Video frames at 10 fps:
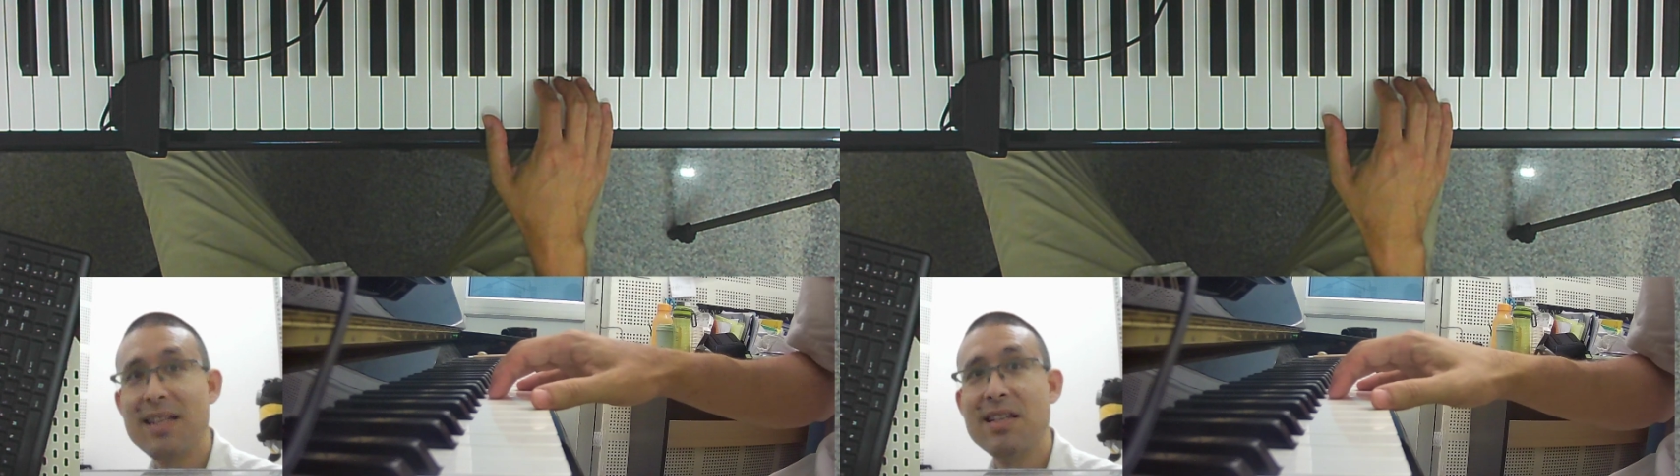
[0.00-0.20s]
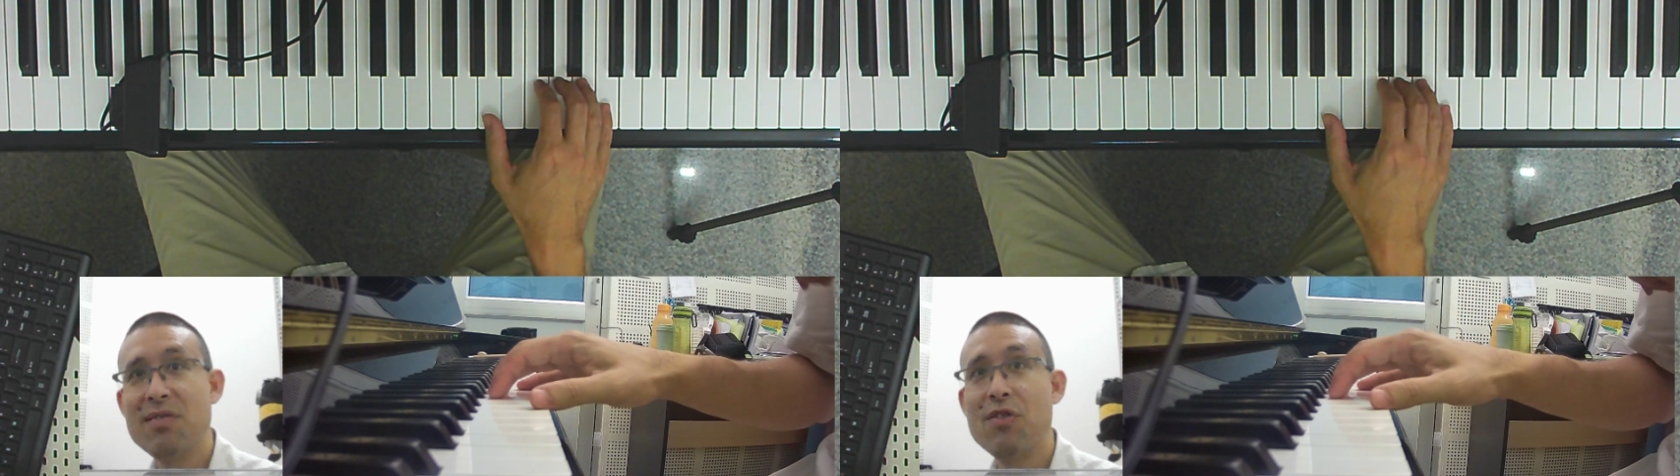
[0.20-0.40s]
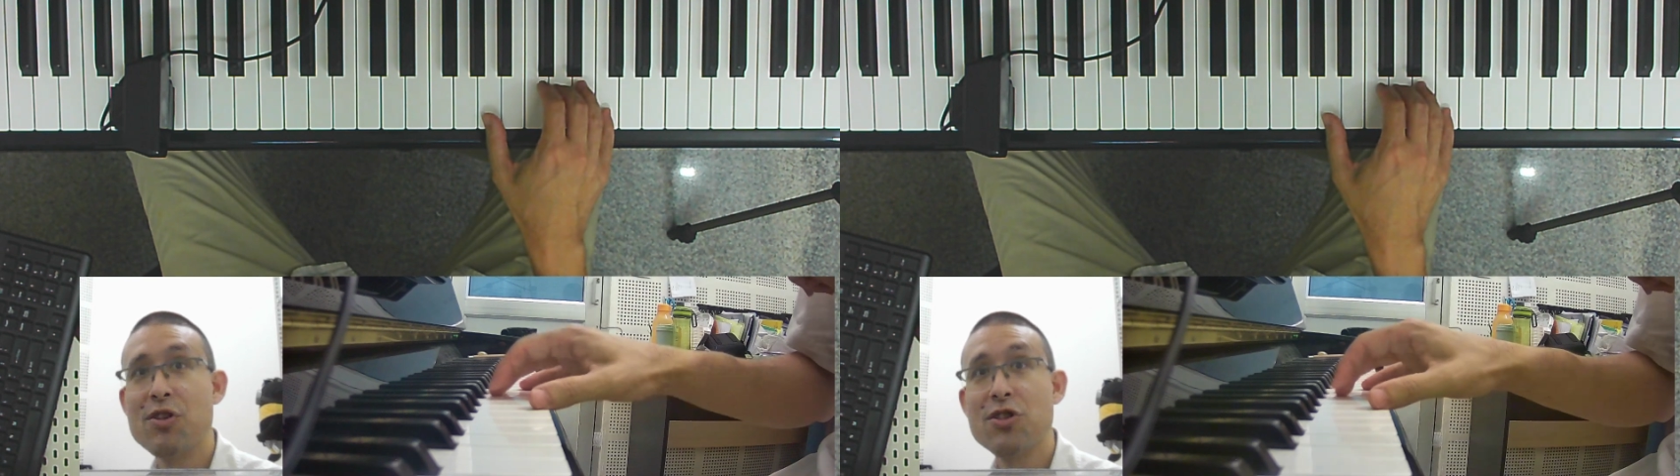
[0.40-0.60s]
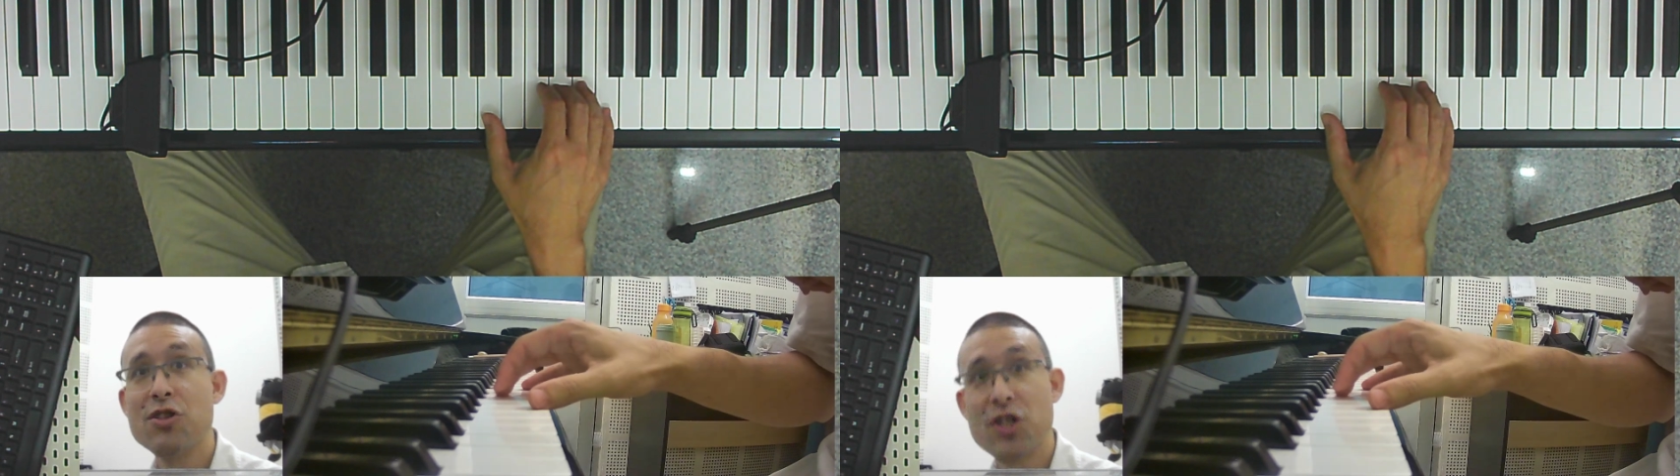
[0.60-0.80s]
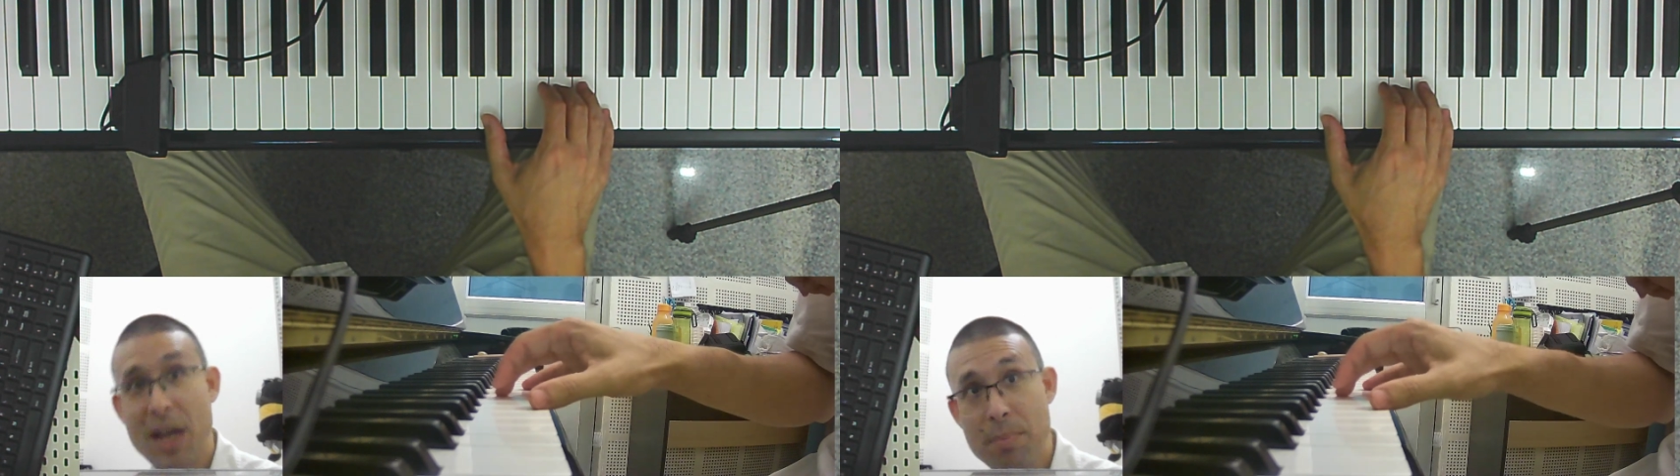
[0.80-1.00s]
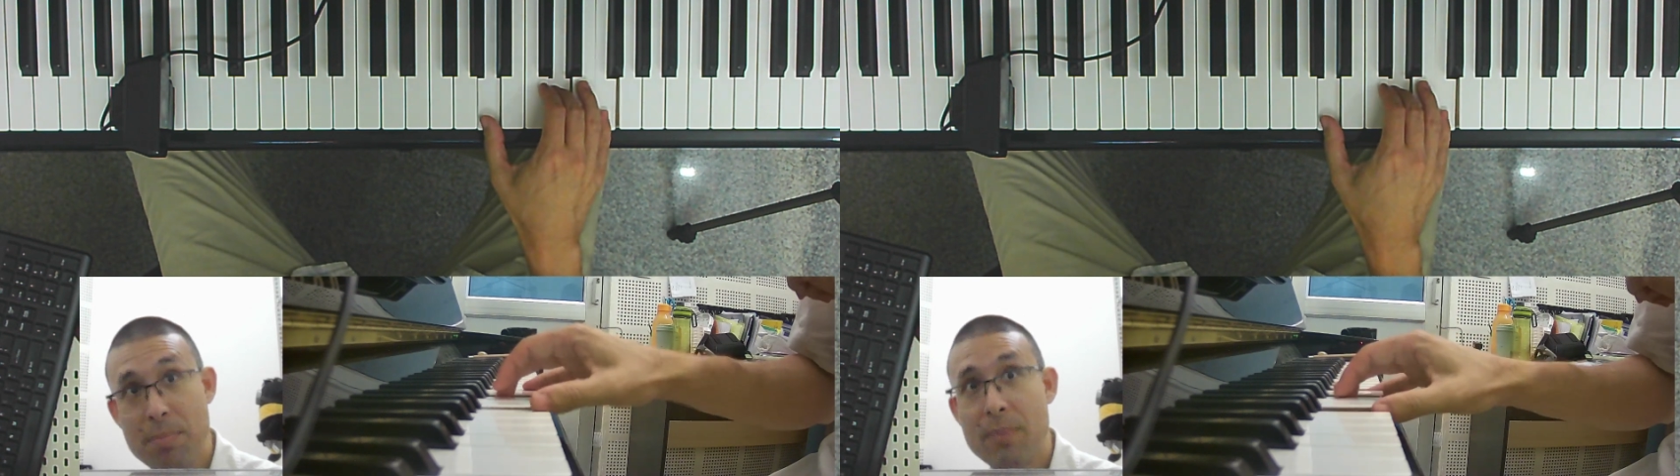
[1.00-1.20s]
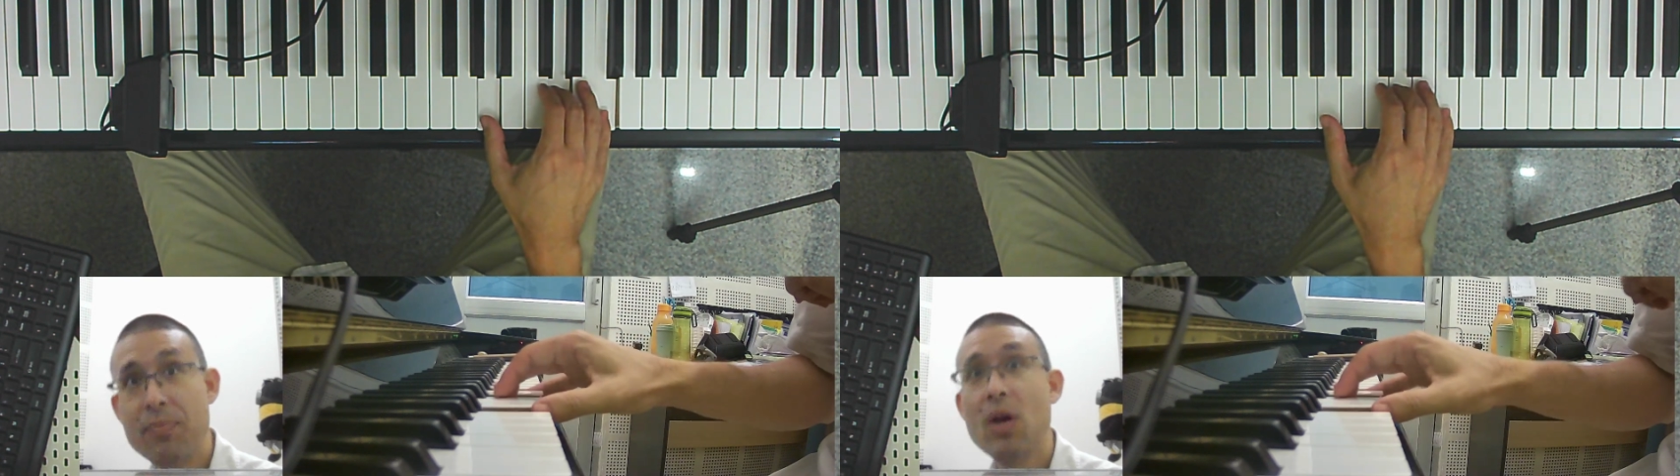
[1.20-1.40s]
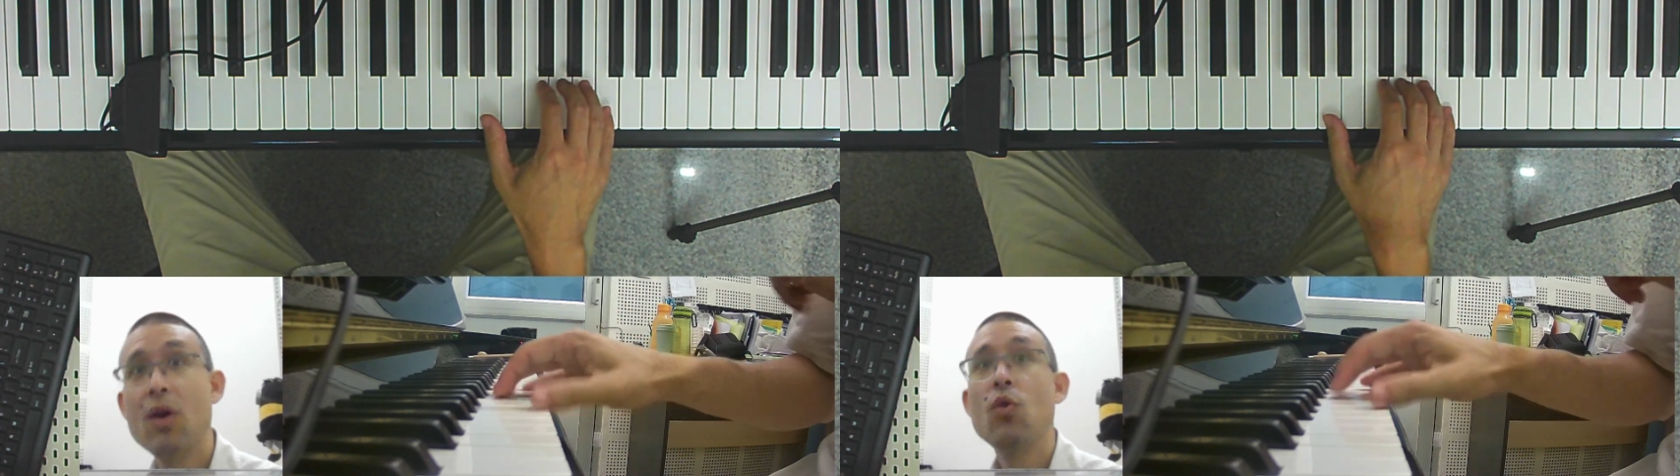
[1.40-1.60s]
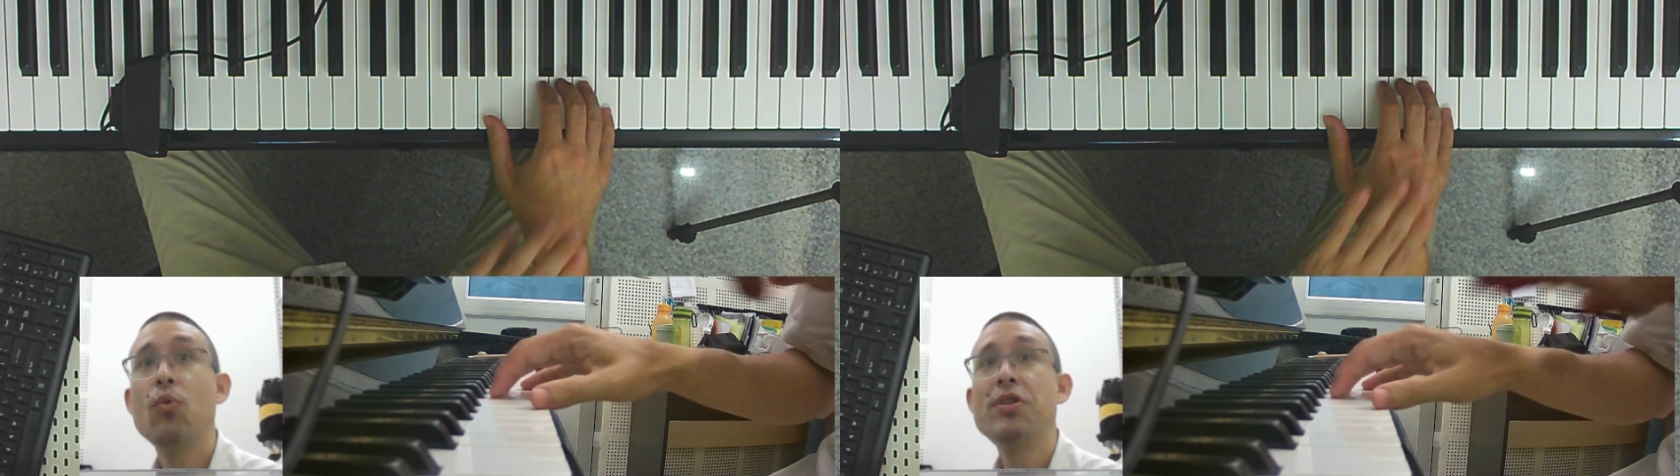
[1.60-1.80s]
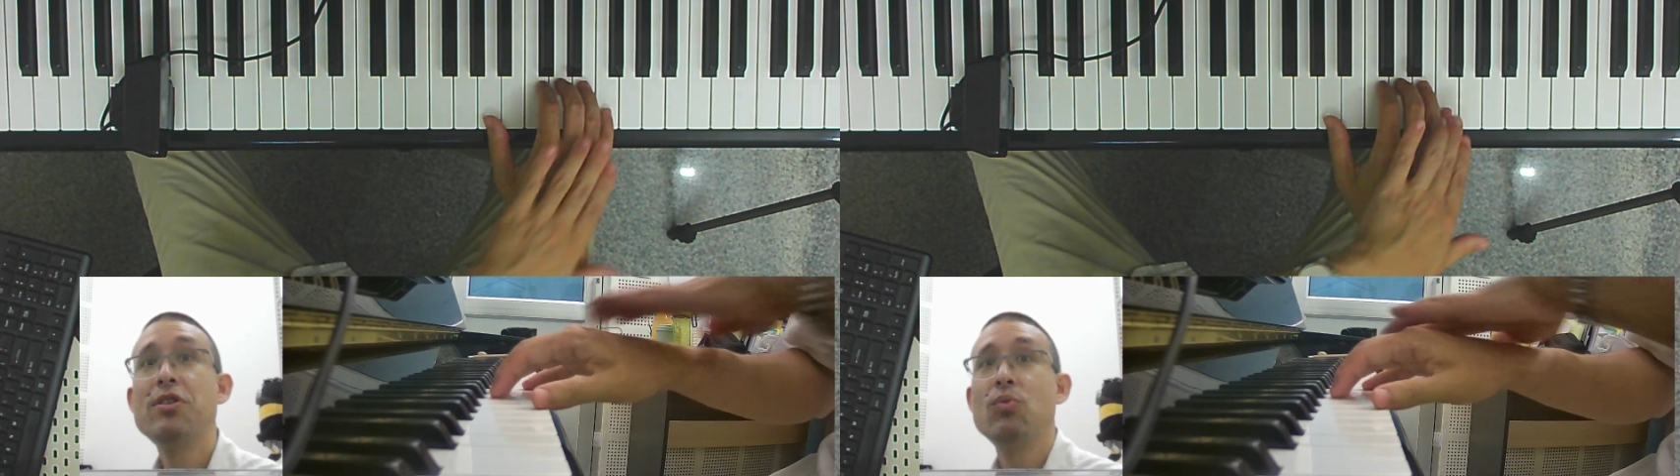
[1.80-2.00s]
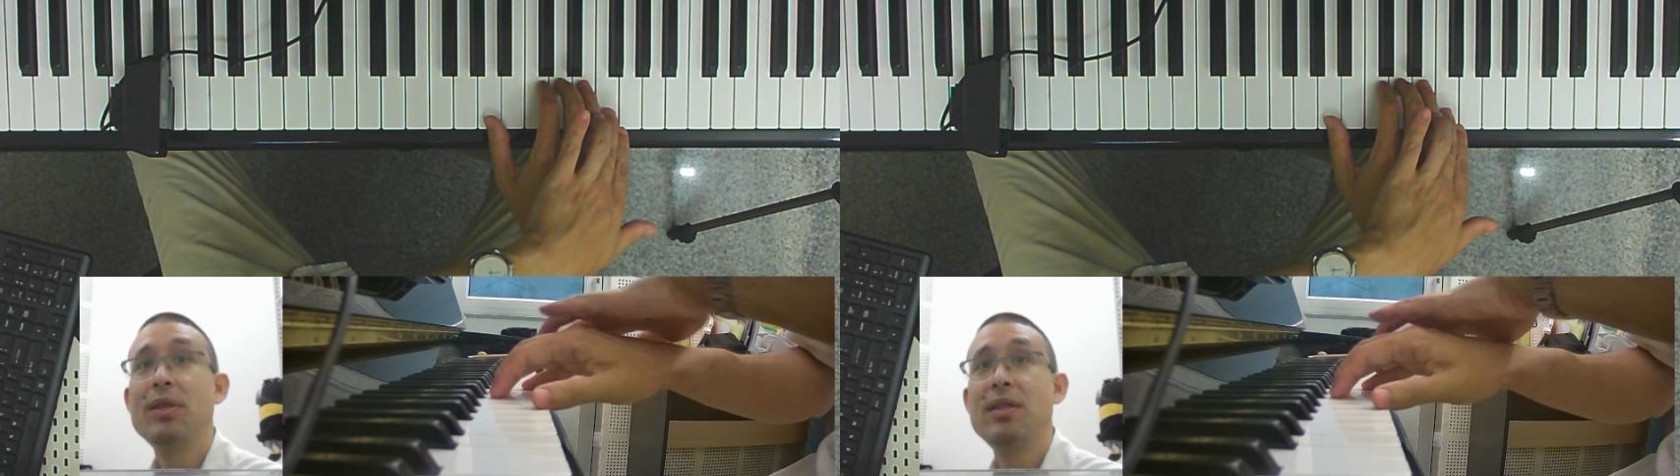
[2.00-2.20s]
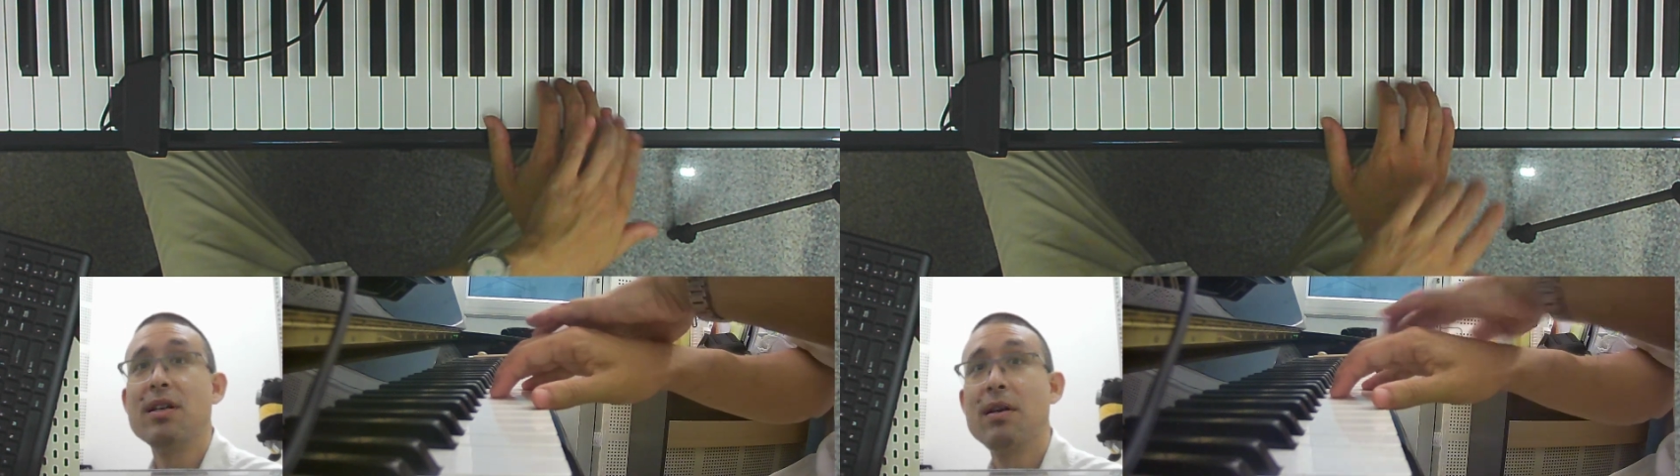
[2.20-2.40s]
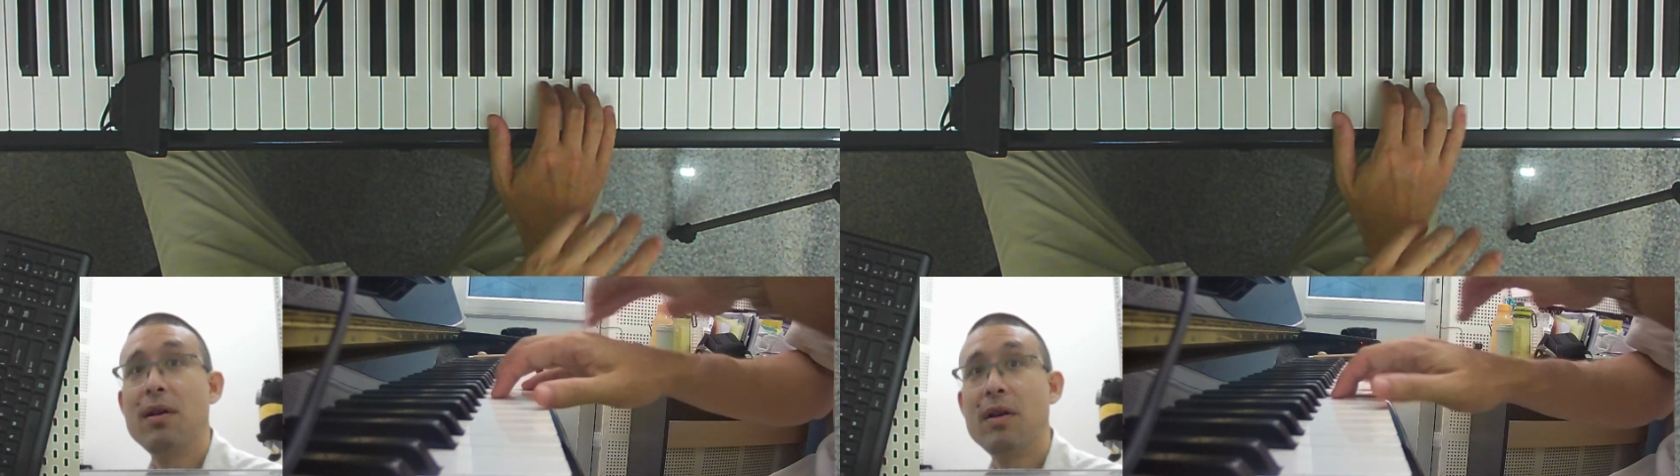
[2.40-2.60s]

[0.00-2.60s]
inversion shape, which is with the